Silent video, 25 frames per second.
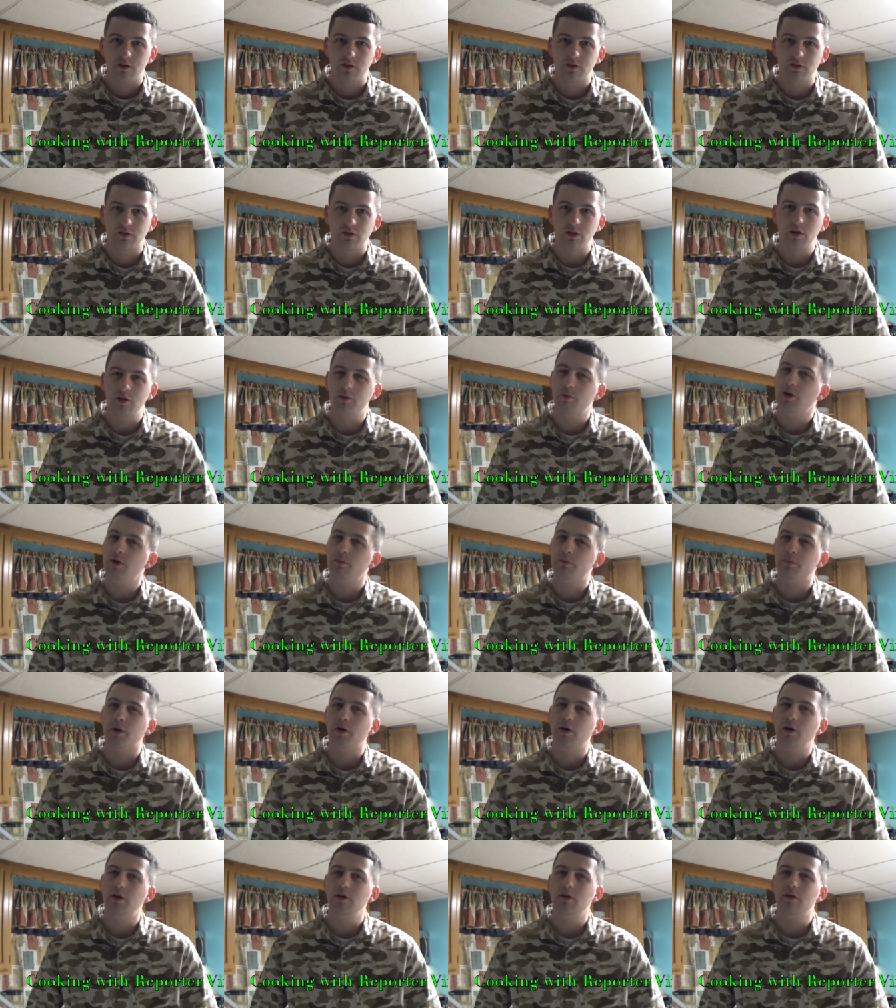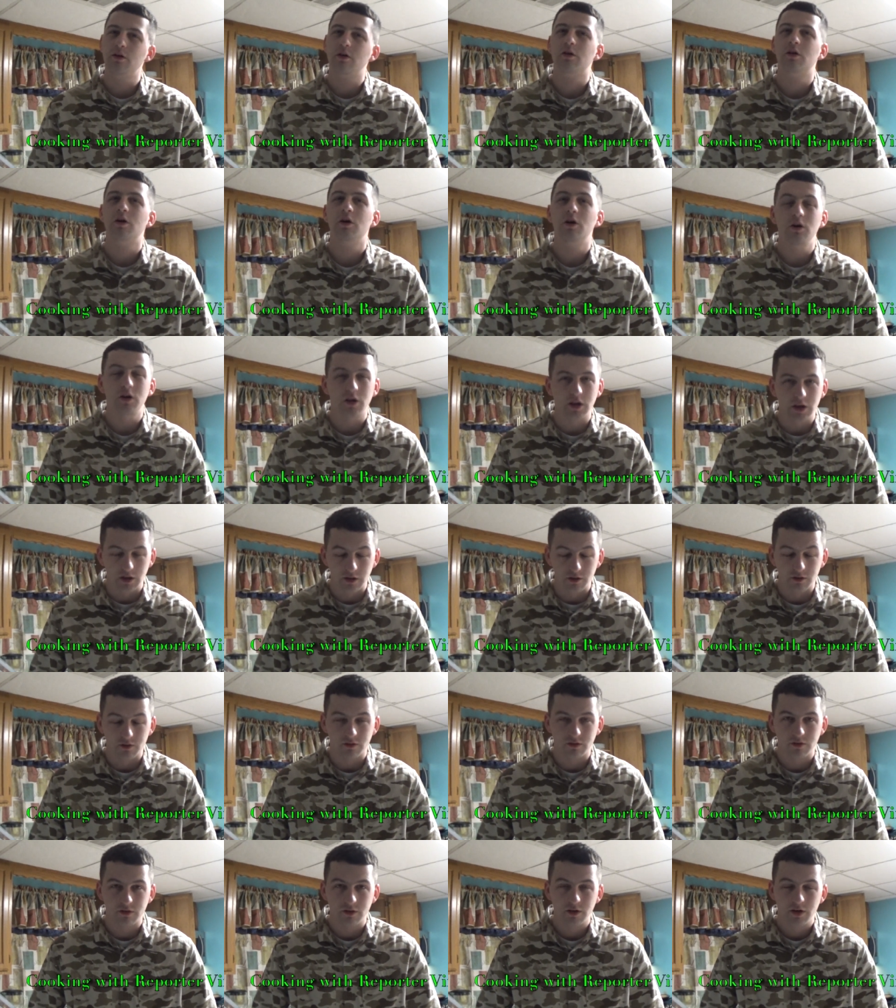Cinnamon bun
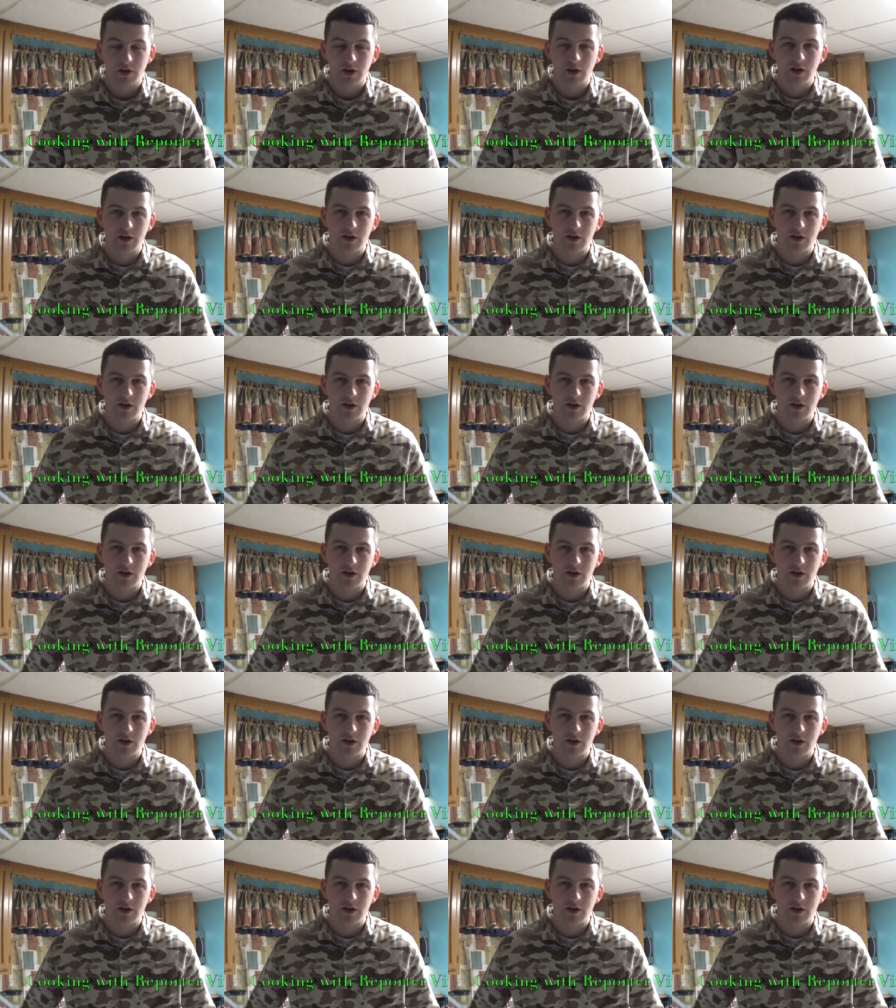cookies.